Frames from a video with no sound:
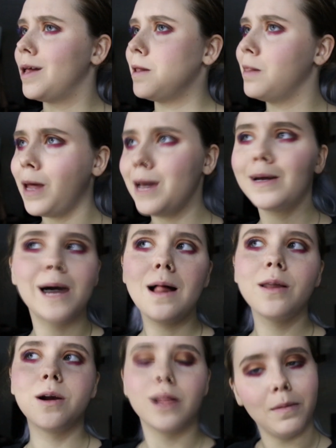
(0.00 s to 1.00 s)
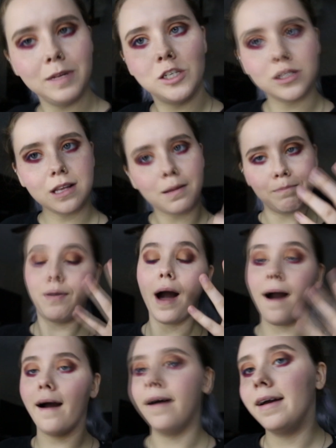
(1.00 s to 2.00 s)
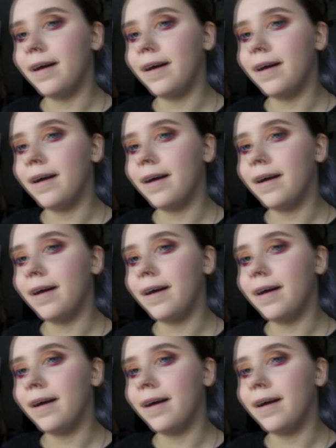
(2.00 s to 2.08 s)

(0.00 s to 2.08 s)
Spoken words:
light color, let me just like pa.